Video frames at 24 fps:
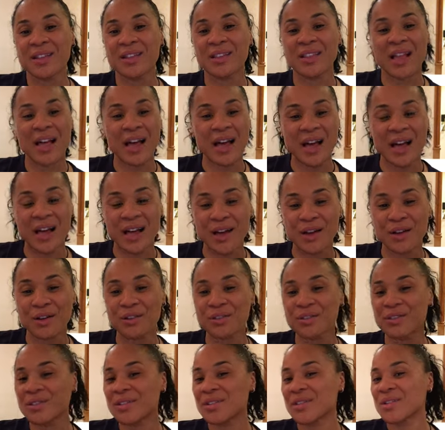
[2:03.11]

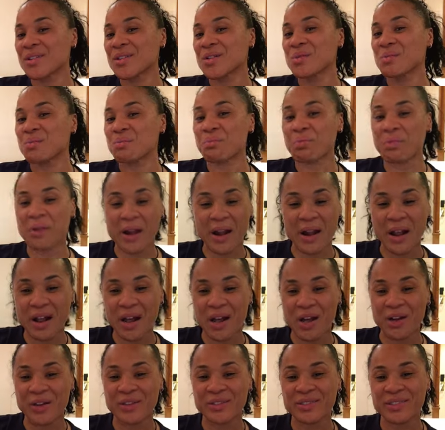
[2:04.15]
loud,
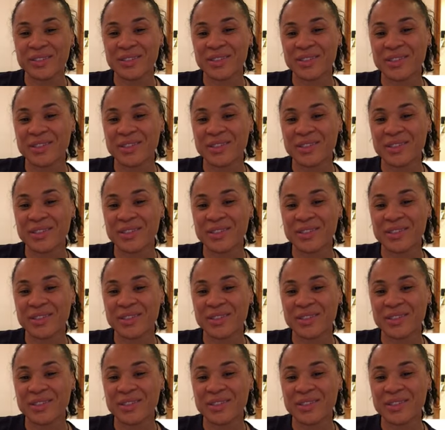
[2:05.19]
proud,